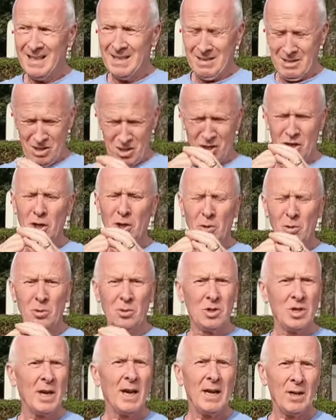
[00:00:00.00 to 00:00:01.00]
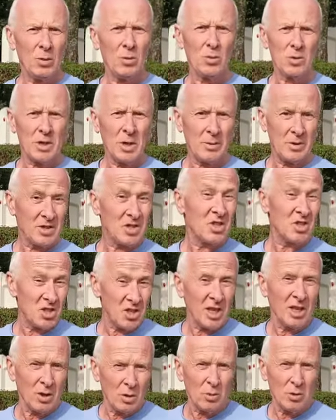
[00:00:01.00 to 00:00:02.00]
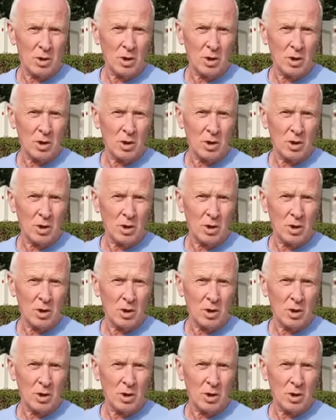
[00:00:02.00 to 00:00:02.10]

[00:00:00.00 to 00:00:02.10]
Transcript: huge, and also it's a single